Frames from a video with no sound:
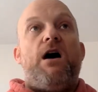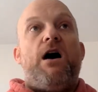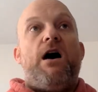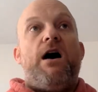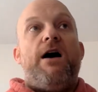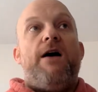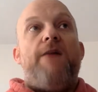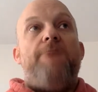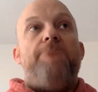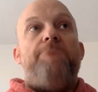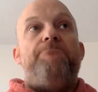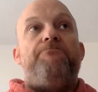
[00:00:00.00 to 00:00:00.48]

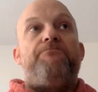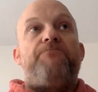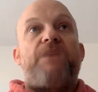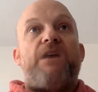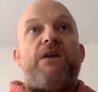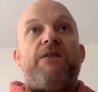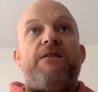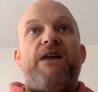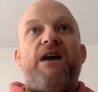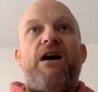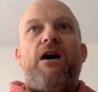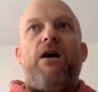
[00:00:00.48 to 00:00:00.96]

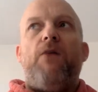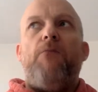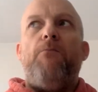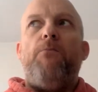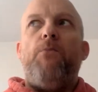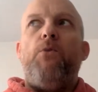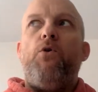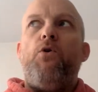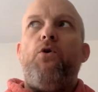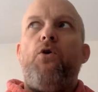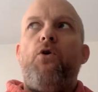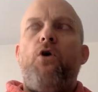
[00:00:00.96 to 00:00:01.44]
that are
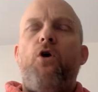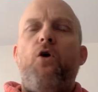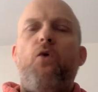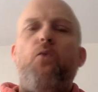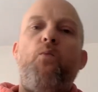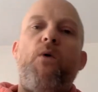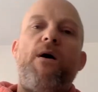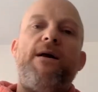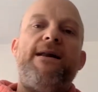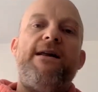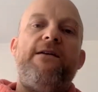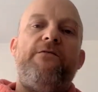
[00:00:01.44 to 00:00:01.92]
more
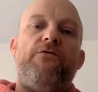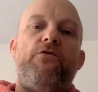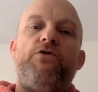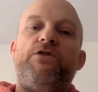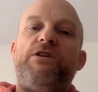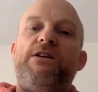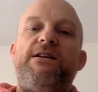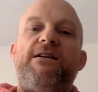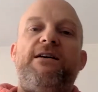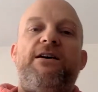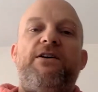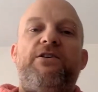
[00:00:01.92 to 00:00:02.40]
on one level,
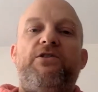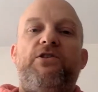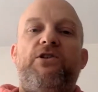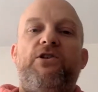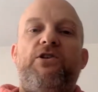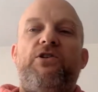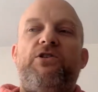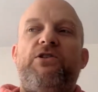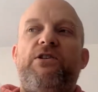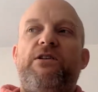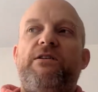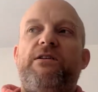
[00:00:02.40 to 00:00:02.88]

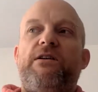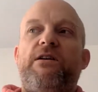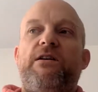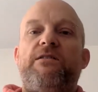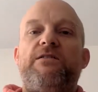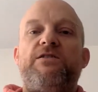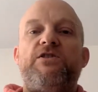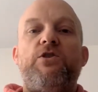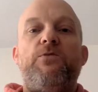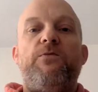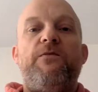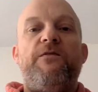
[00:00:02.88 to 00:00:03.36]
on a
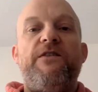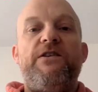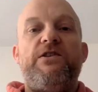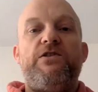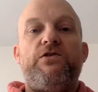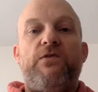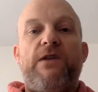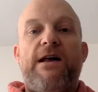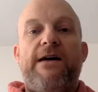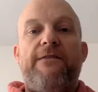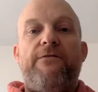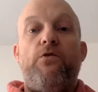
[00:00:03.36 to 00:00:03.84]
kind of
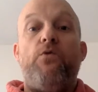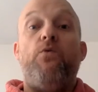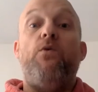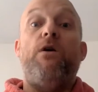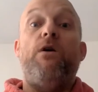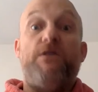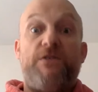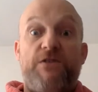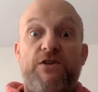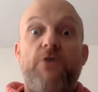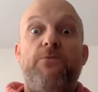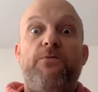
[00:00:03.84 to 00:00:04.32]

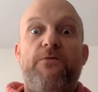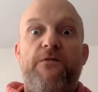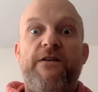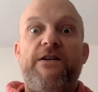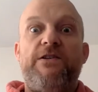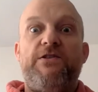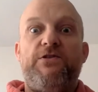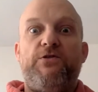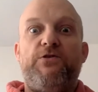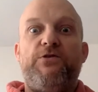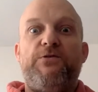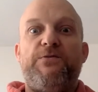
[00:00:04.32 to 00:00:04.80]

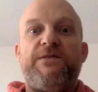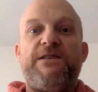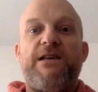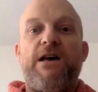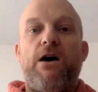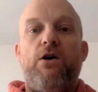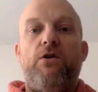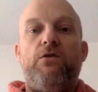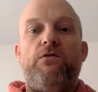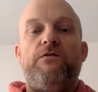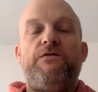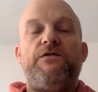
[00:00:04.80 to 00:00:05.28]
superficial
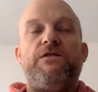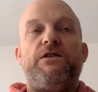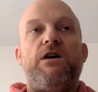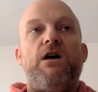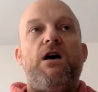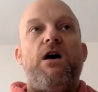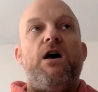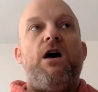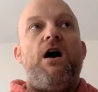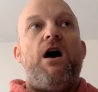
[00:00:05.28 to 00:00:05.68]
themselves,